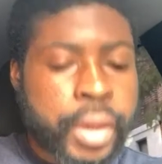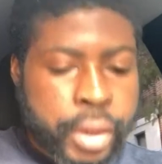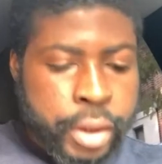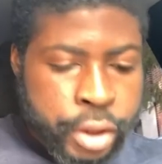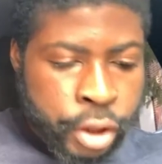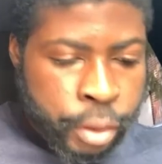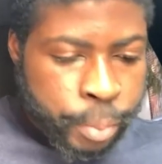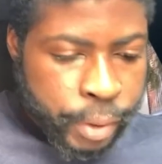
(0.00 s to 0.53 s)

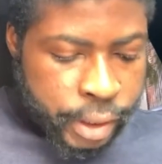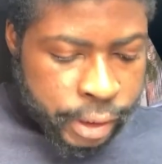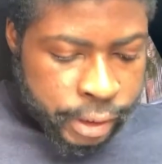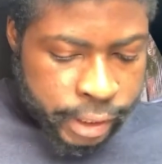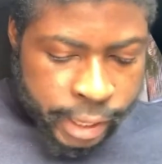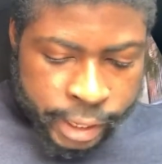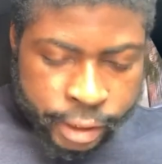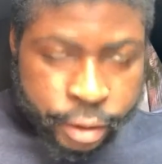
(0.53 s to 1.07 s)
So the book of
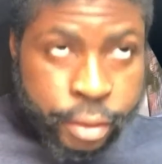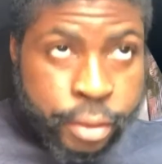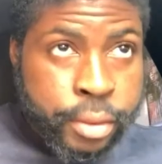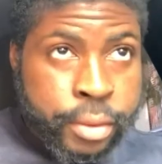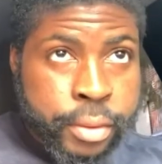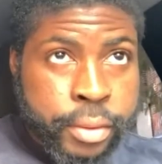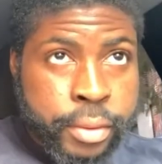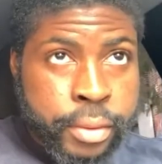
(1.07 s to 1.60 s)
Daniel,
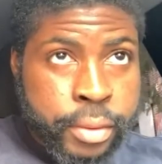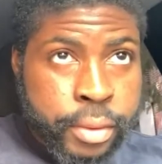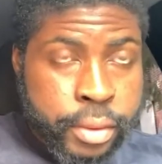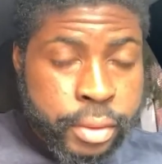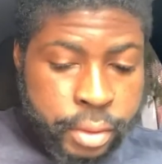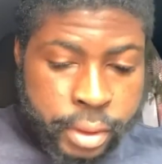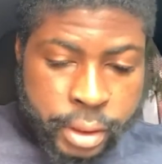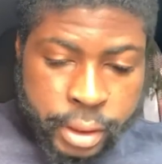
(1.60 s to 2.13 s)

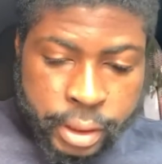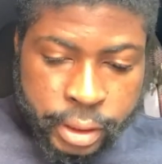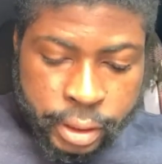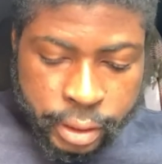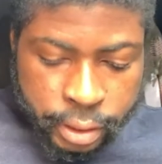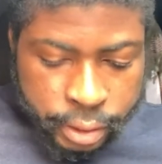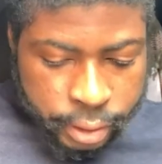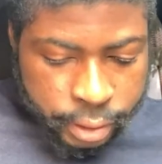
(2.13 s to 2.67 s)

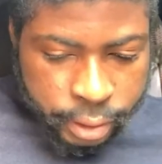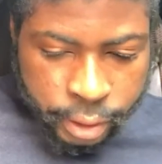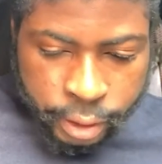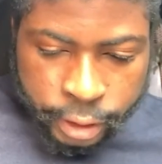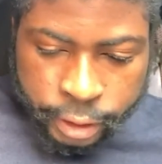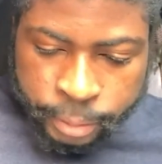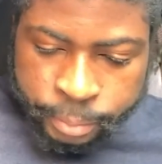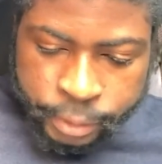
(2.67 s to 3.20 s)

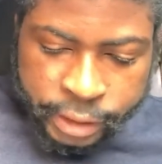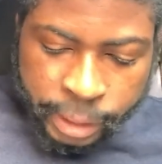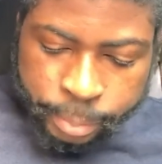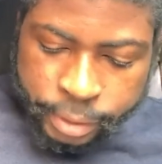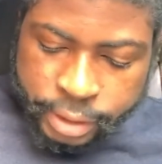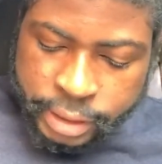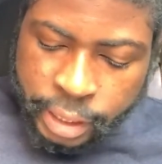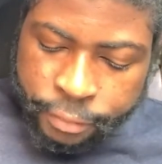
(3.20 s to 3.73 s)
um,
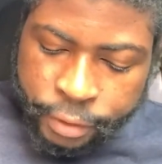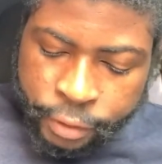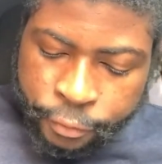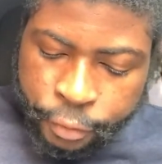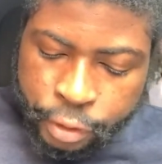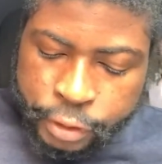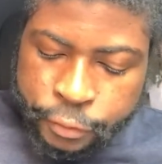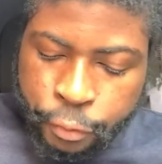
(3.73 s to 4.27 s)
chapter 7,
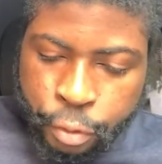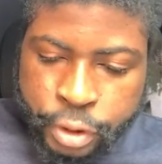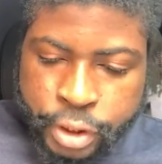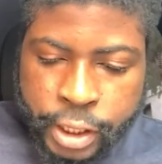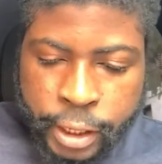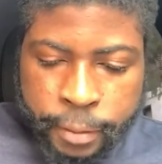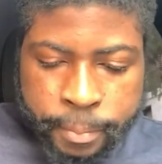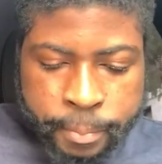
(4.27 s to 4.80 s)
verse
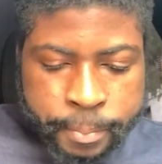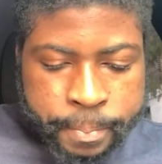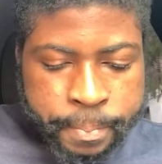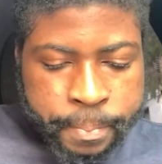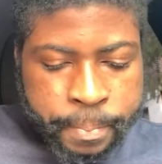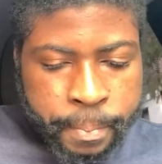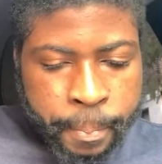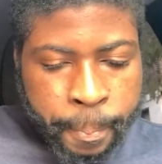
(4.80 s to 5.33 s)
14.
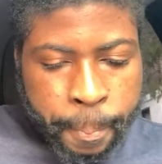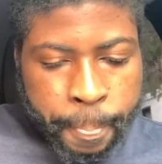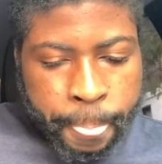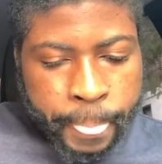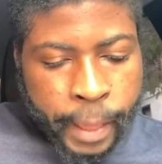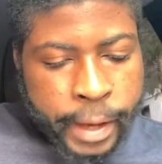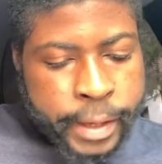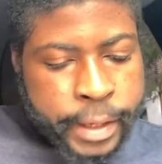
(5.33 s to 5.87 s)

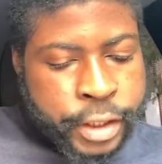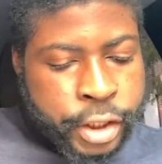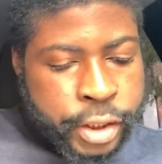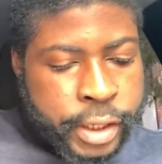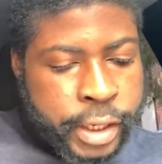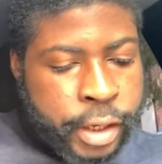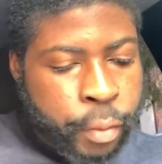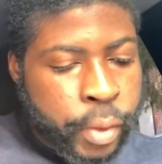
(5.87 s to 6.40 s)
And this is
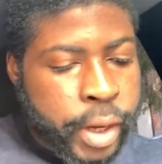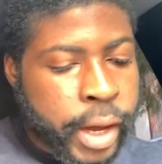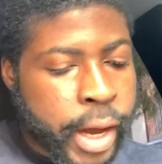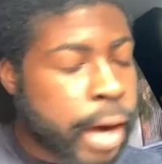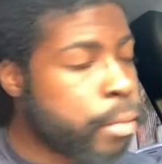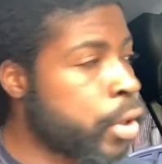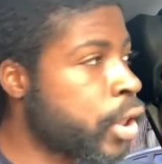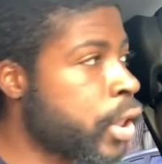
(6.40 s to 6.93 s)
dealing with
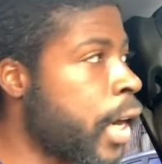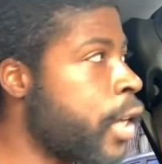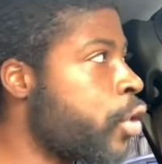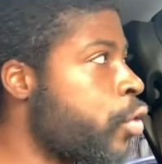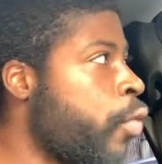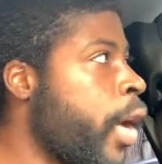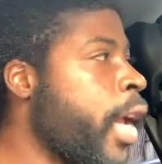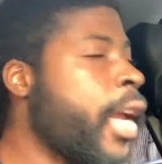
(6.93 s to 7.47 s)

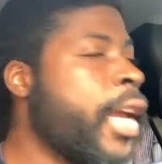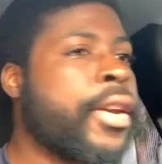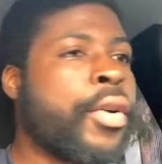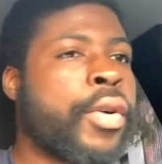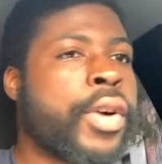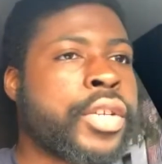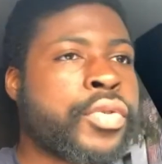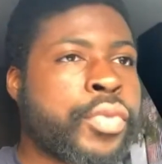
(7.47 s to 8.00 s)
Yahushua's reign
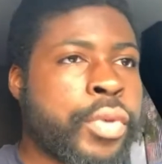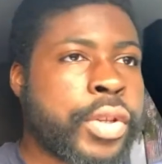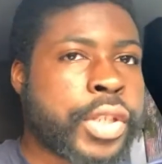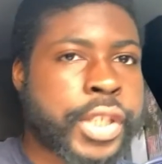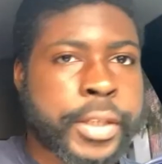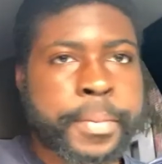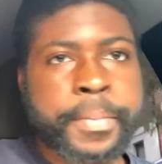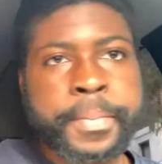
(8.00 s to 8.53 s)
or his
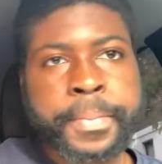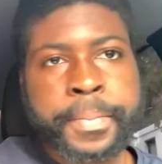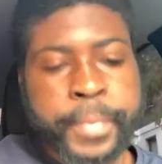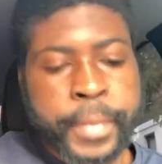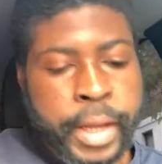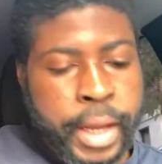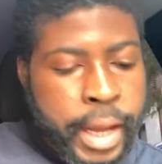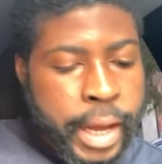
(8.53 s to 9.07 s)
rulership.
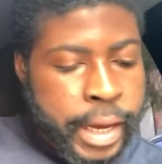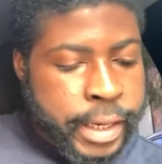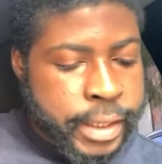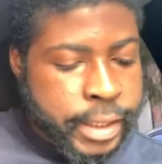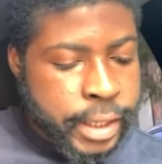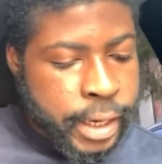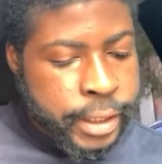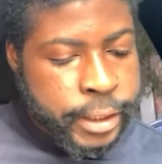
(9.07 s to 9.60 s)
And it
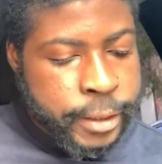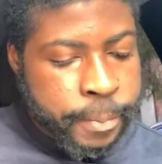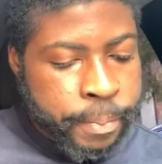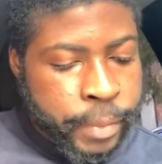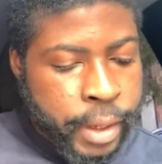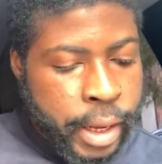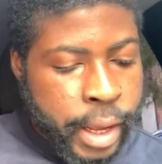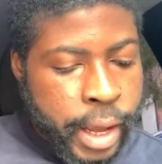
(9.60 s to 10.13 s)
says,
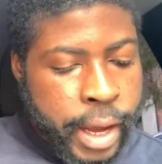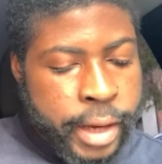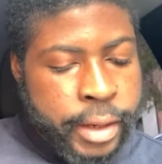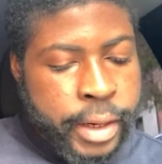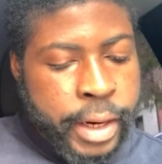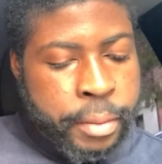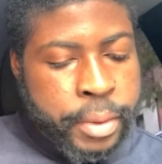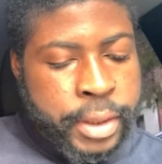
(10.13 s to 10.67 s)

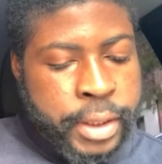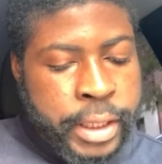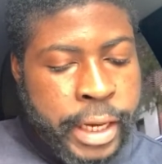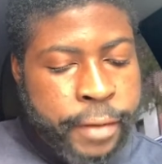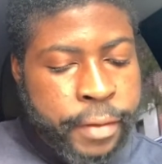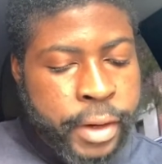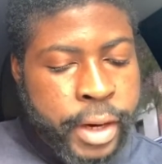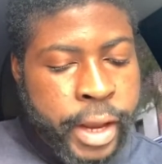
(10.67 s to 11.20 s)
and there was
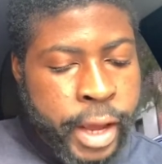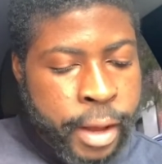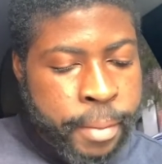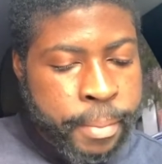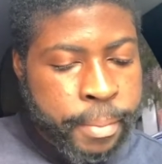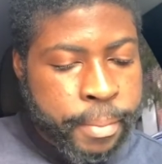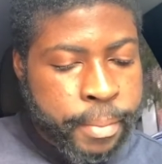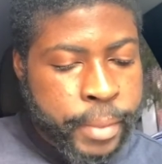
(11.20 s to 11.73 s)
given
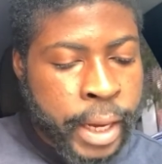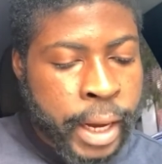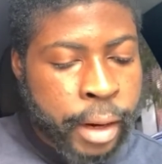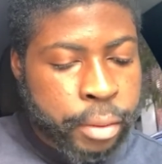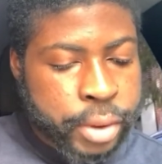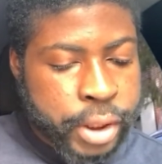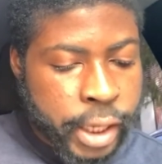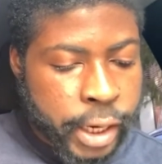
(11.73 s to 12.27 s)
him,
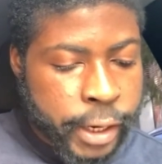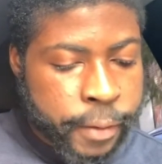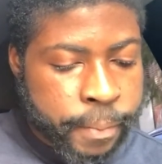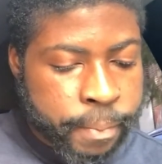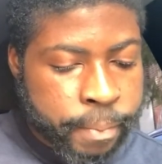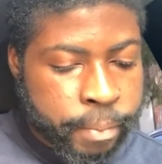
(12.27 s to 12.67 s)
Yahushua,